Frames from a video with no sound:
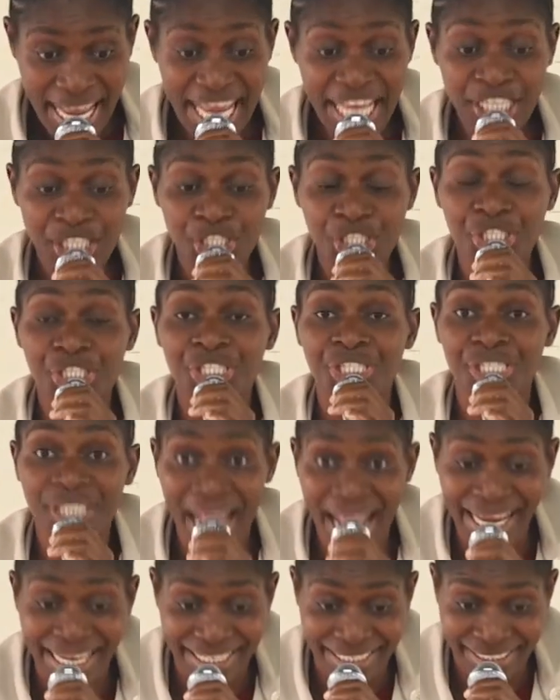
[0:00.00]
And
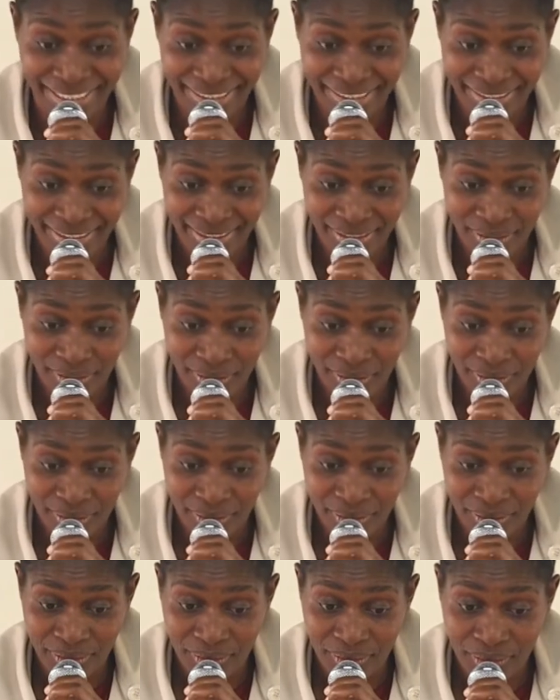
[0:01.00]
shine.
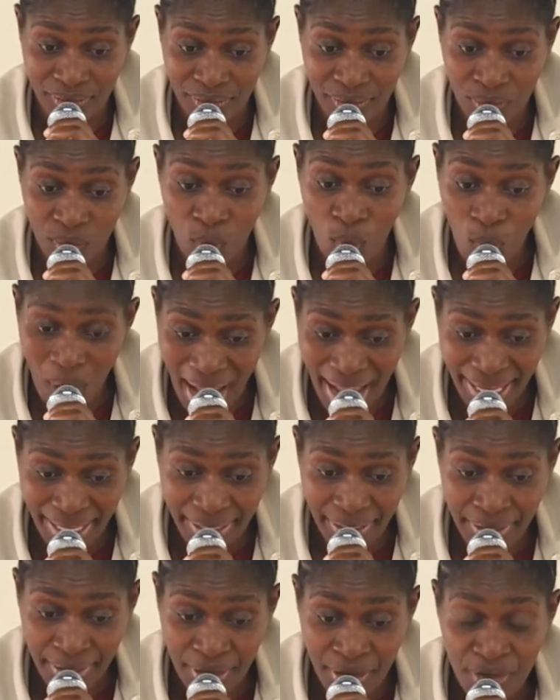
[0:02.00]

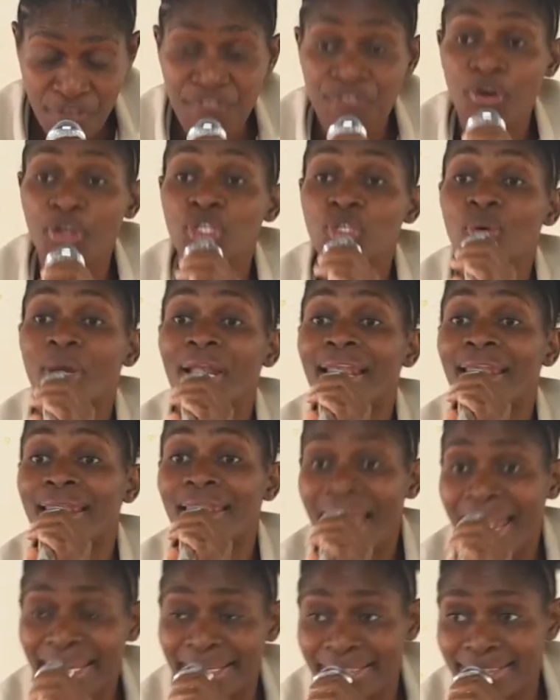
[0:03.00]
Why? For your
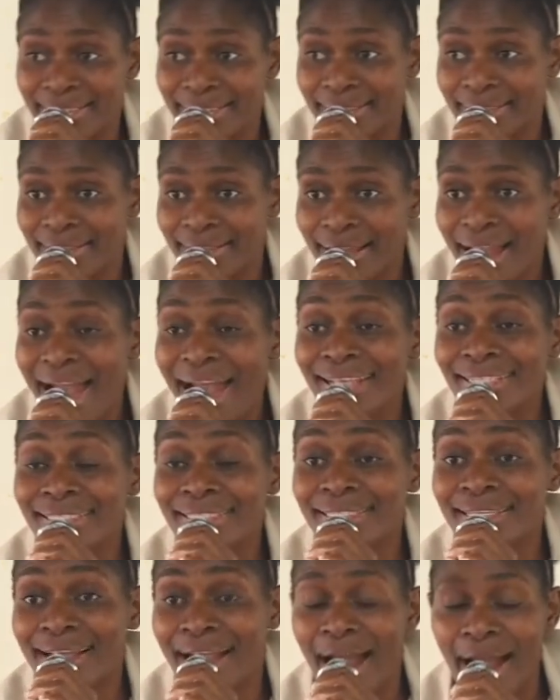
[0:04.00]
light
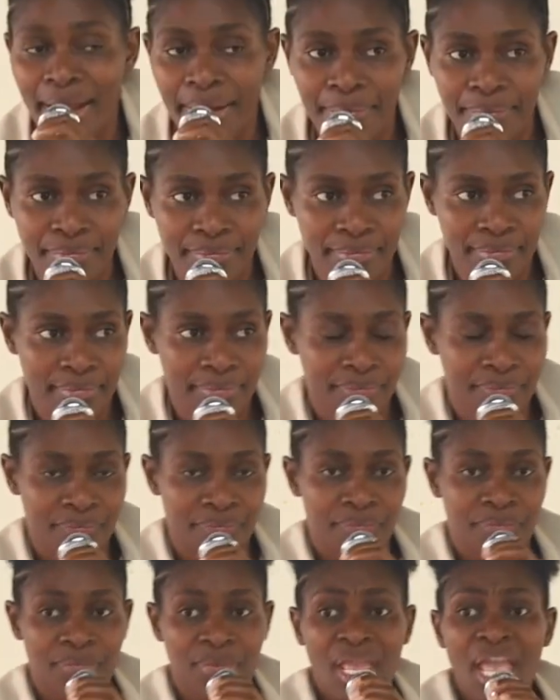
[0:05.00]
has come.
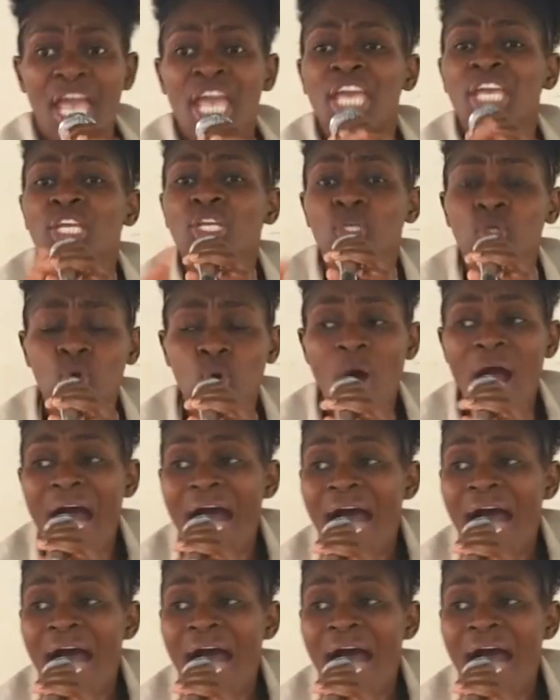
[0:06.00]
You